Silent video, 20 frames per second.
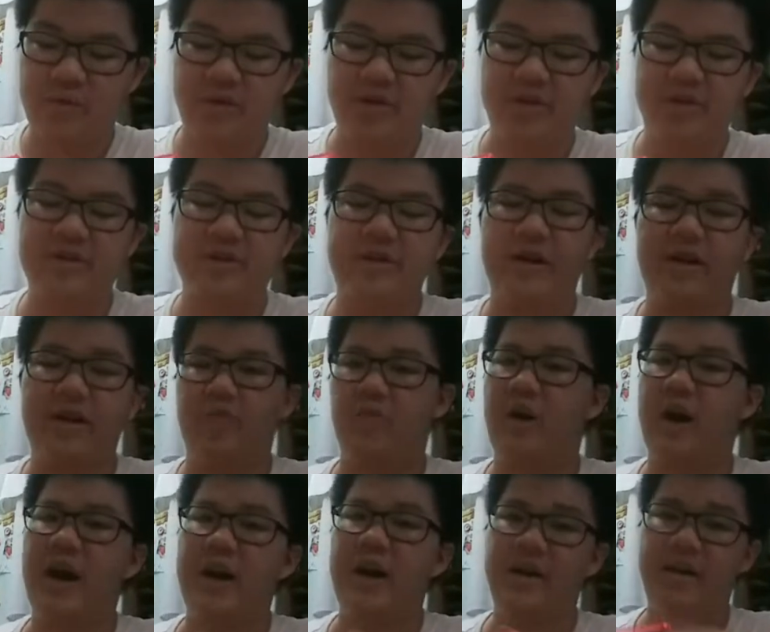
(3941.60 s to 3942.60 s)
just yet.
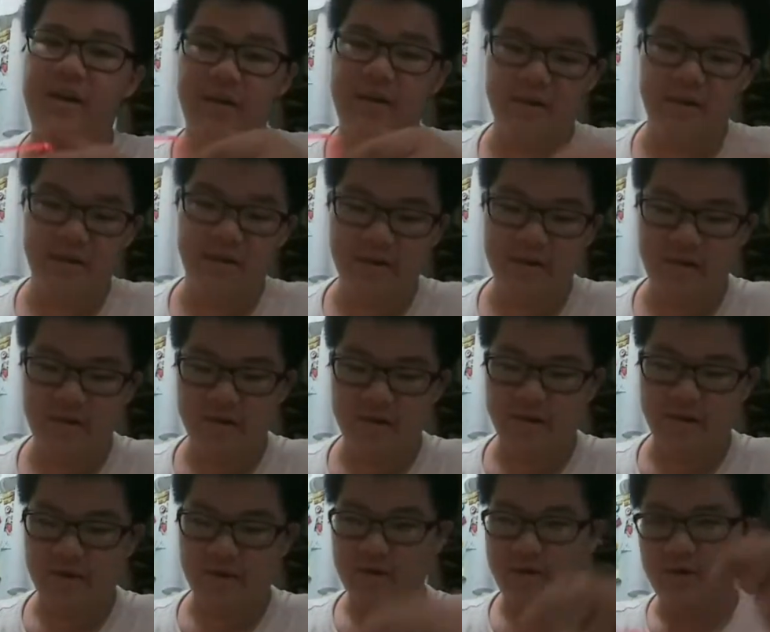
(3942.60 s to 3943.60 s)
Why?
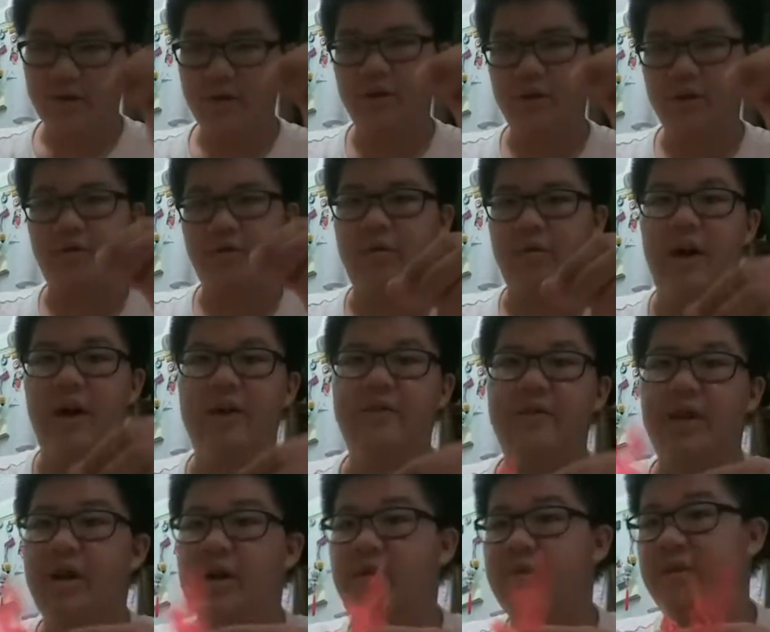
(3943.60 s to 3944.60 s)
Why?
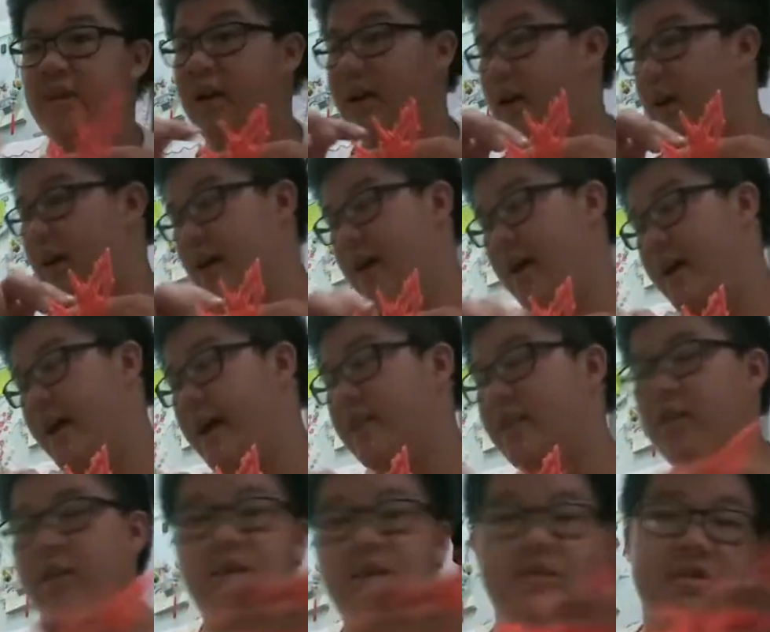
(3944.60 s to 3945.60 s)
I had a
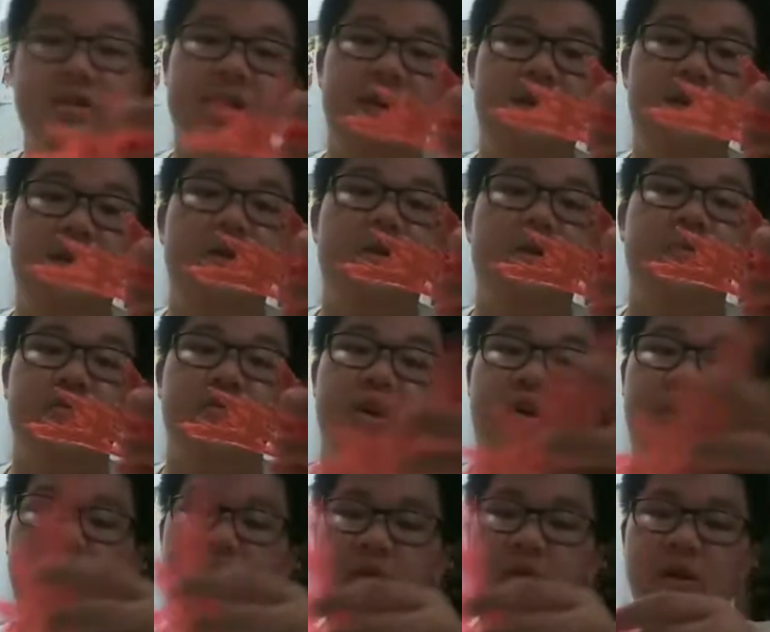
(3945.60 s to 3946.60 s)
long day. I need a break,
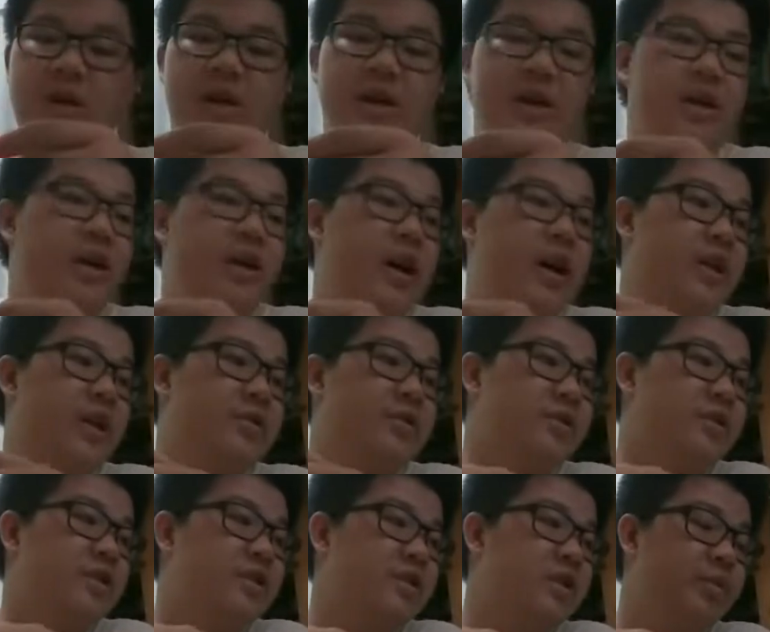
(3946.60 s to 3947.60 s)
and also
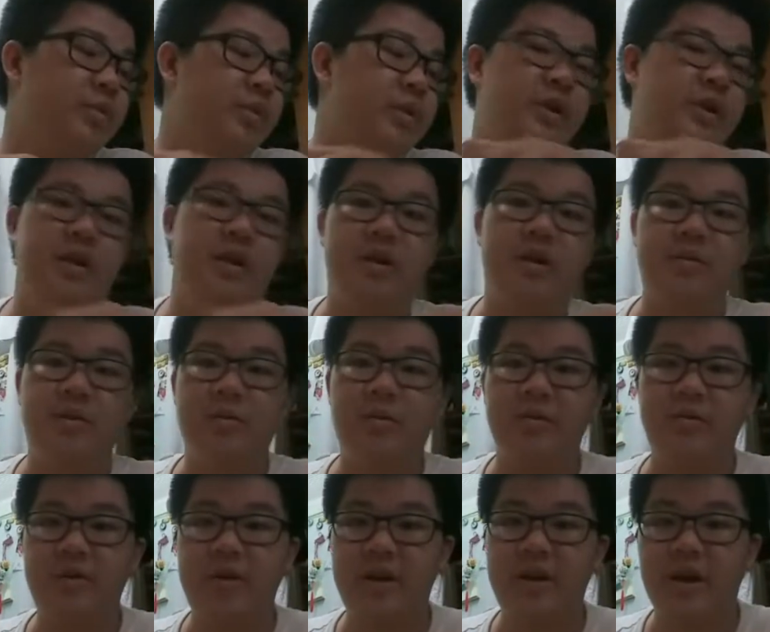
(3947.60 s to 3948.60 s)
need to complete the armor
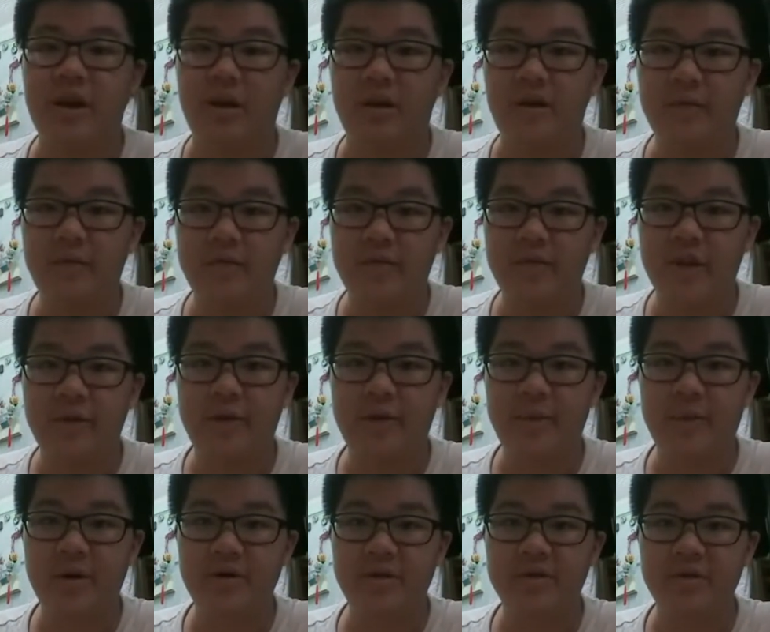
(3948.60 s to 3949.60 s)
VN. The fun
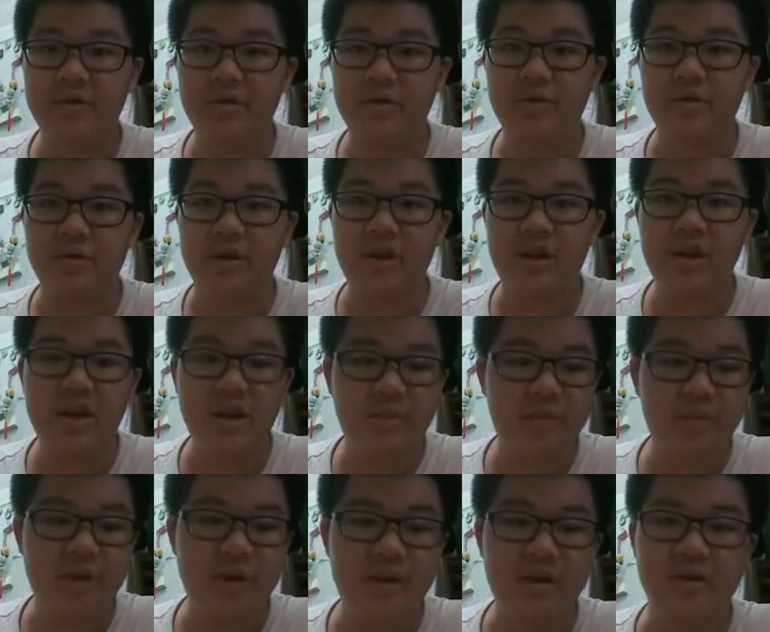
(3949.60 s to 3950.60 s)
part is so cool. The
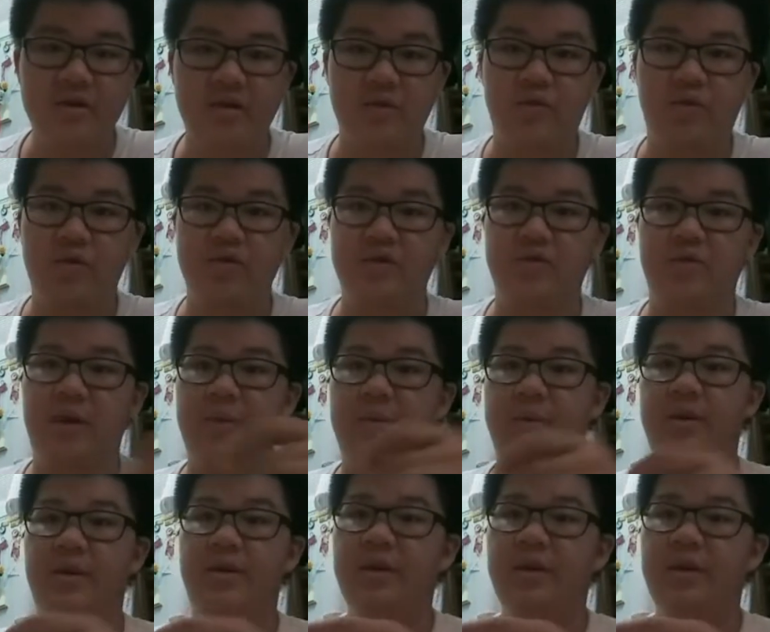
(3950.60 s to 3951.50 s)
EMP is the worst weapon.